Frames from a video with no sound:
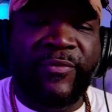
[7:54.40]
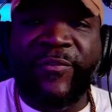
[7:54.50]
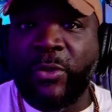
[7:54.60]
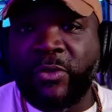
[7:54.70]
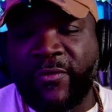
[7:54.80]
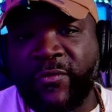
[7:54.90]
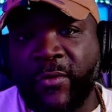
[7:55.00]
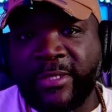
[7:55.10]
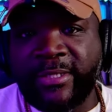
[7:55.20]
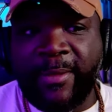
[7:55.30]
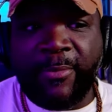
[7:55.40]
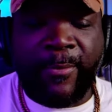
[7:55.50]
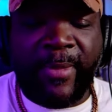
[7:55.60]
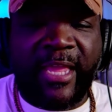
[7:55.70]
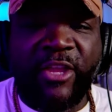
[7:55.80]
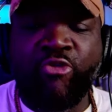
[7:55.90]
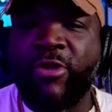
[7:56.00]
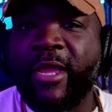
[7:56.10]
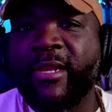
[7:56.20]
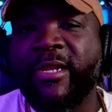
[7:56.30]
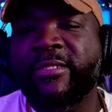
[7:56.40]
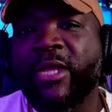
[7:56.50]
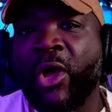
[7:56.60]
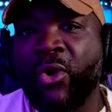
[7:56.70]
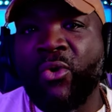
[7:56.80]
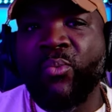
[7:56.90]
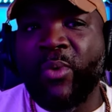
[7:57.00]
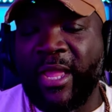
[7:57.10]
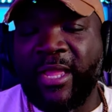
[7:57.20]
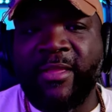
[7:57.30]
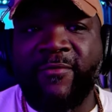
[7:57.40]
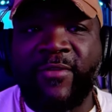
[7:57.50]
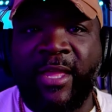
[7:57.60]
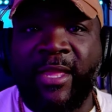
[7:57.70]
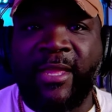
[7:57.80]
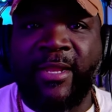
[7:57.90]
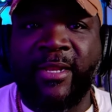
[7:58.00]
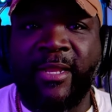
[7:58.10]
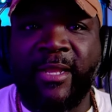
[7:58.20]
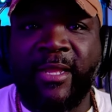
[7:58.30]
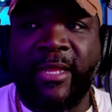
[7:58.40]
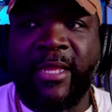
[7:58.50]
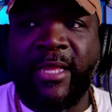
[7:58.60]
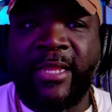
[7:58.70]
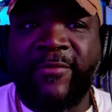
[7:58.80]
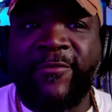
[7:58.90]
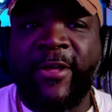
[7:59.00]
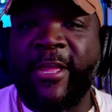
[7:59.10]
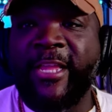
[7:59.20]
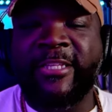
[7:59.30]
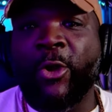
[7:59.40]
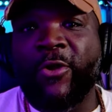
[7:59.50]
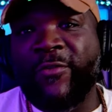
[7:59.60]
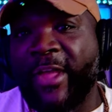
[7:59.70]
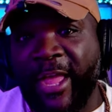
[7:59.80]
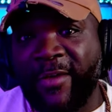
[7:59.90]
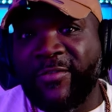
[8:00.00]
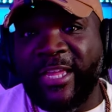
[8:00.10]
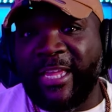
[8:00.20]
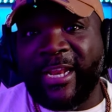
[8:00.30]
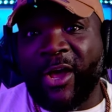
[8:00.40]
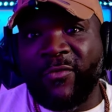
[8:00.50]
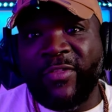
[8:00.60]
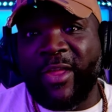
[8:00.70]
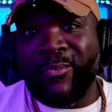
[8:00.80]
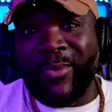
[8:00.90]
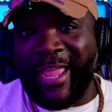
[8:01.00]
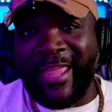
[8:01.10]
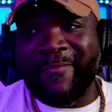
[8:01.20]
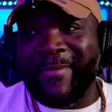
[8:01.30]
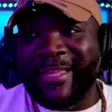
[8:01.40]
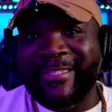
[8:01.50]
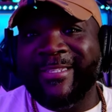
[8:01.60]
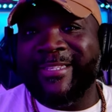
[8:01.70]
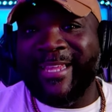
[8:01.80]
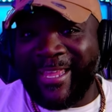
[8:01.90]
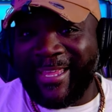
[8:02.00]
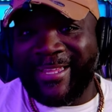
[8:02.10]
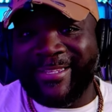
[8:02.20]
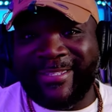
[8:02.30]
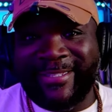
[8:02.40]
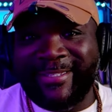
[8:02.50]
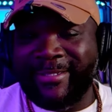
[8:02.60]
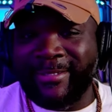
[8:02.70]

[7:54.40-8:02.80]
Future, for example, man. He created his own wave, and... But he's going to forever eat off that wave because it's his.